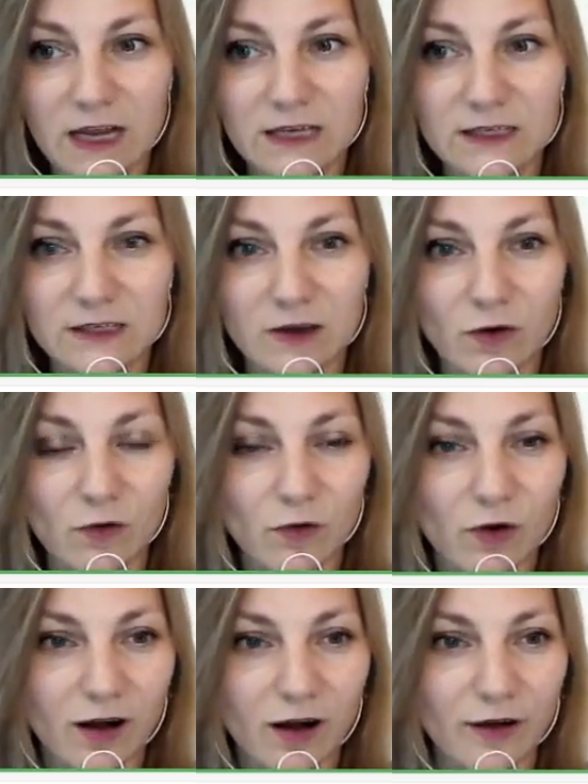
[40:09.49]

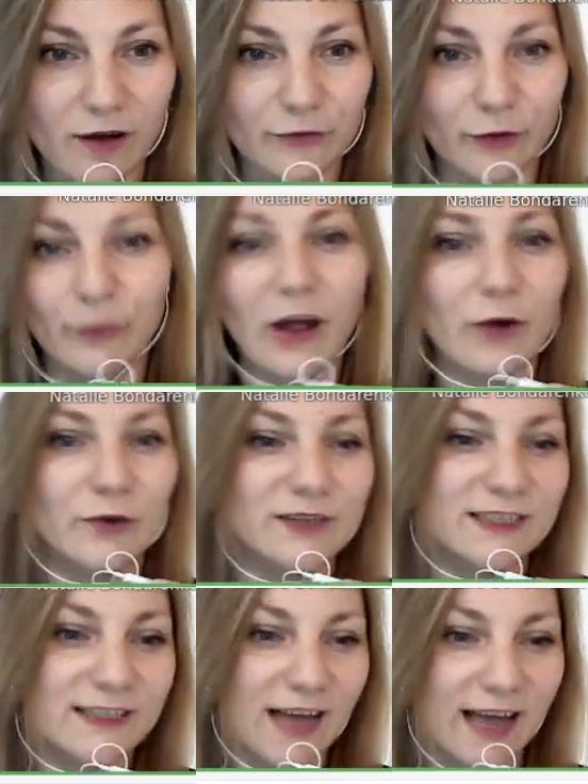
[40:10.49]
So from our
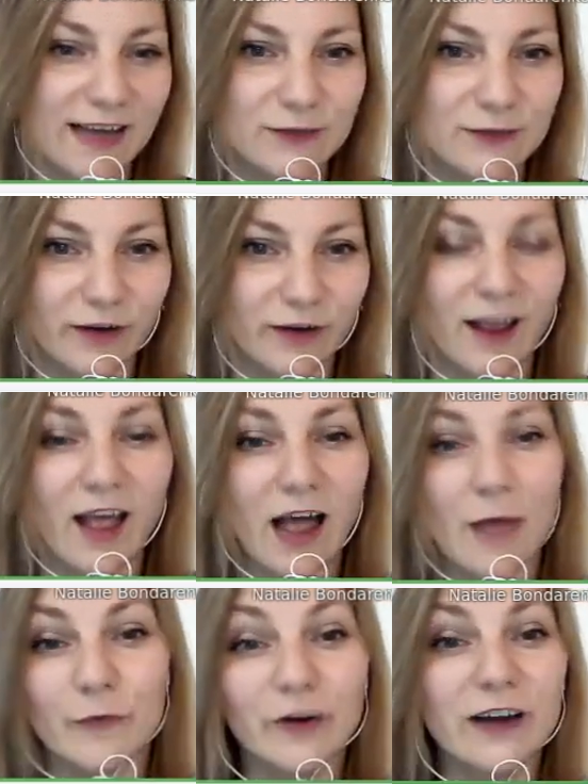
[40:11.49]
side,
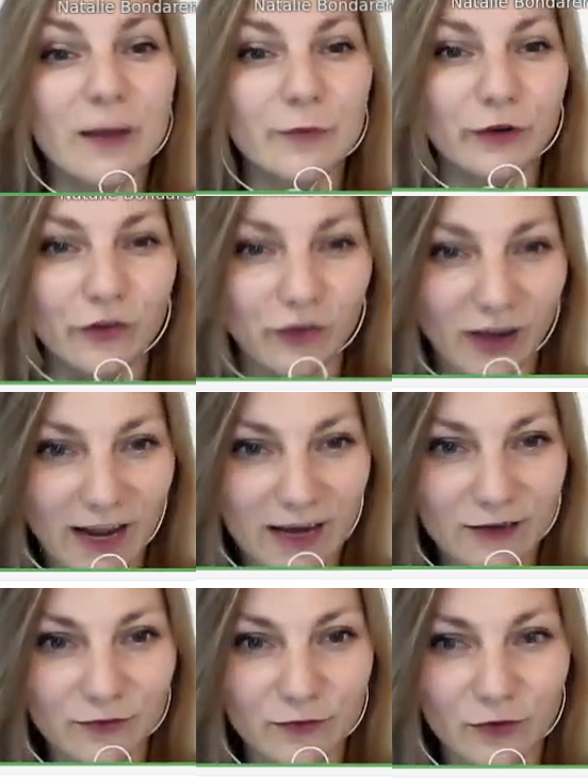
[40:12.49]
I'm really
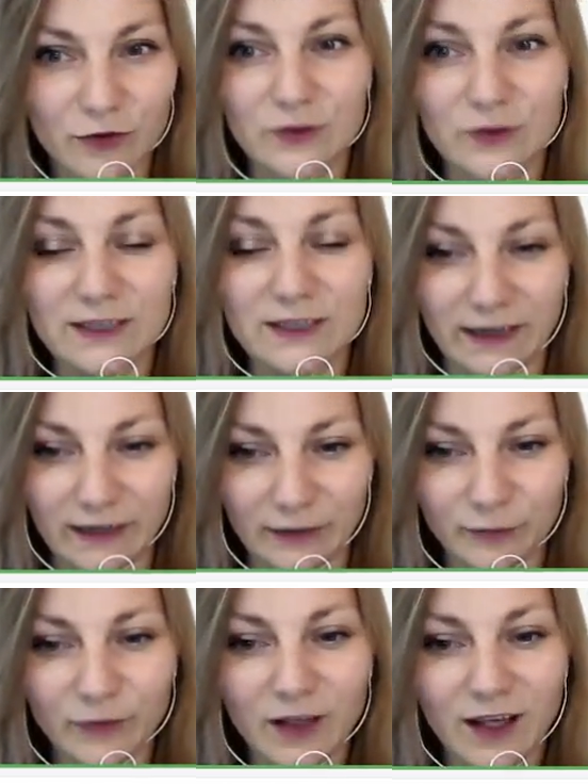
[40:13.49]
appreciate for your
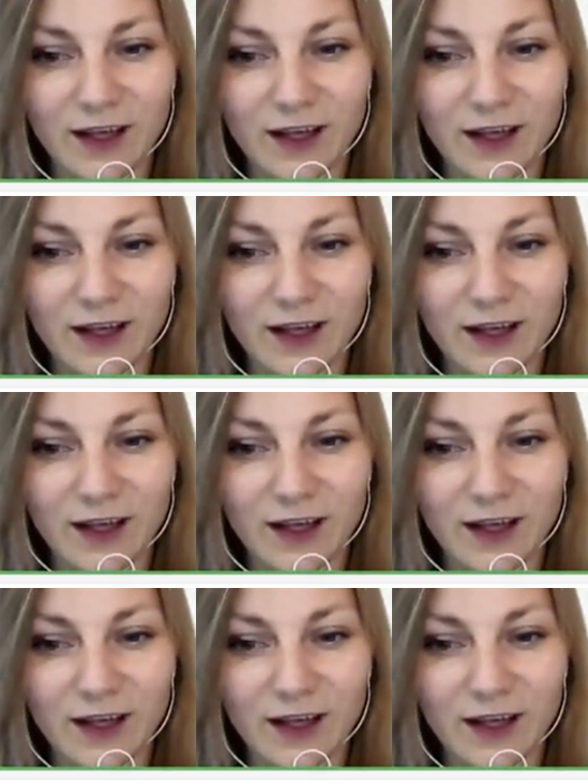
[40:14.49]
time.